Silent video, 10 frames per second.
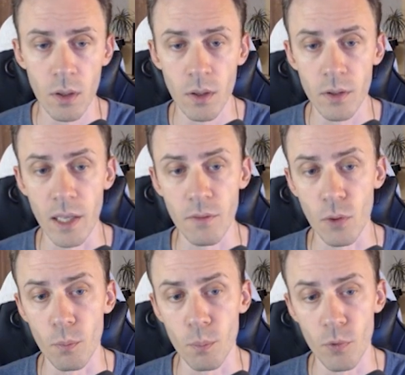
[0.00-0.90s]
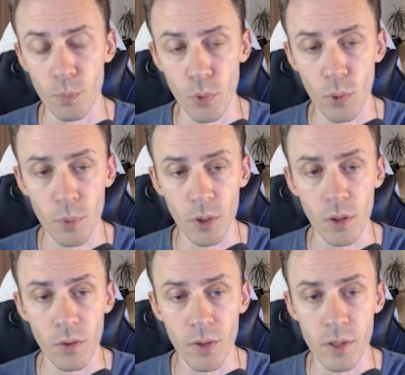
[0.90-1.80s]
Then from
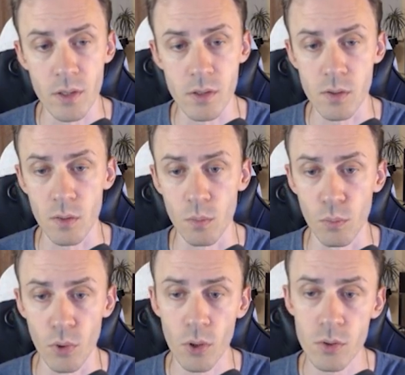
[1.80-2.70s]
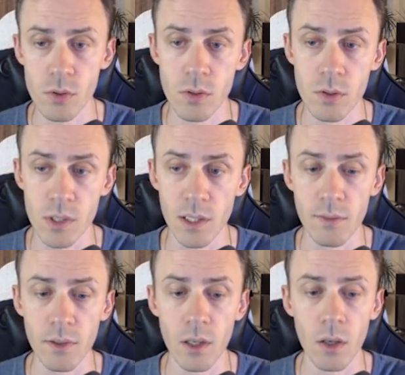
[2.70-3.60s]
purple there is bronze,
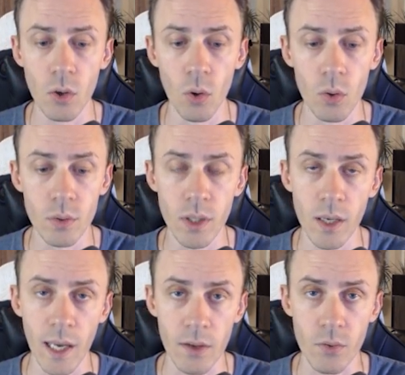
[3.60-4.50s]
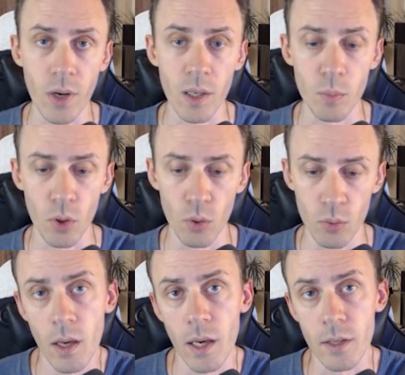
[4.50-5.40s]
silver, gold, and rainbow.
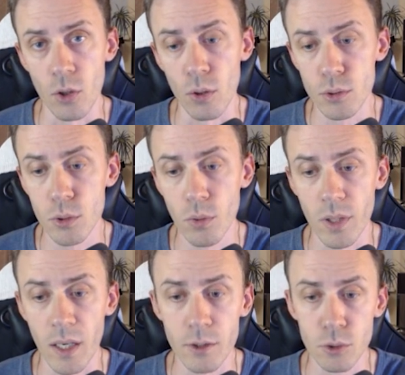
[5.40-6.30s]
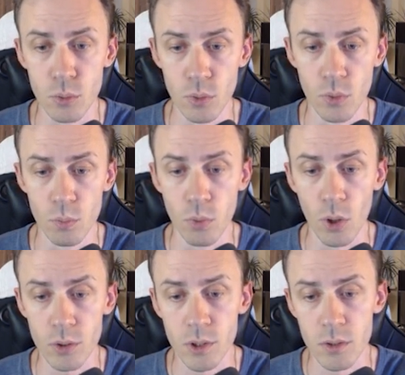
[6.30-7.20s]
And also there are 2 loot
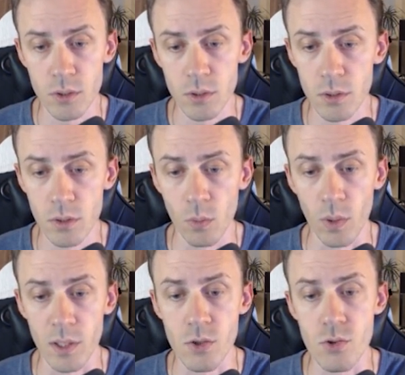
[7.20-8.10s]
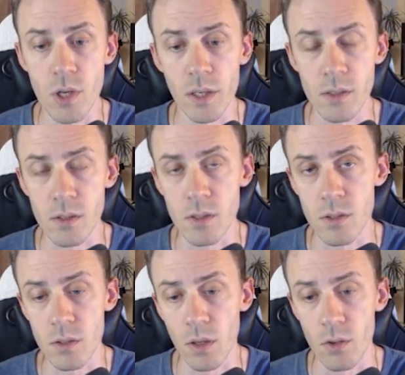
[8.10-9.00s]
boxes. One is
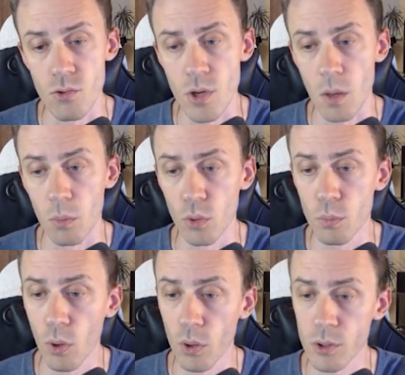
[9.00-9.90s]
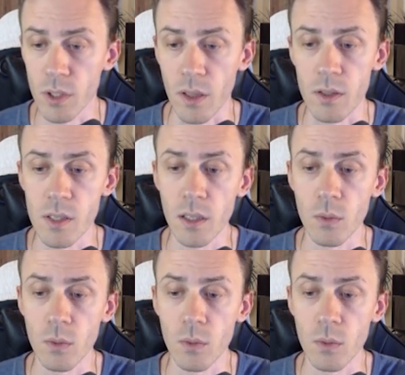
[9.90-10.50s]
Genesis gem loot box and the second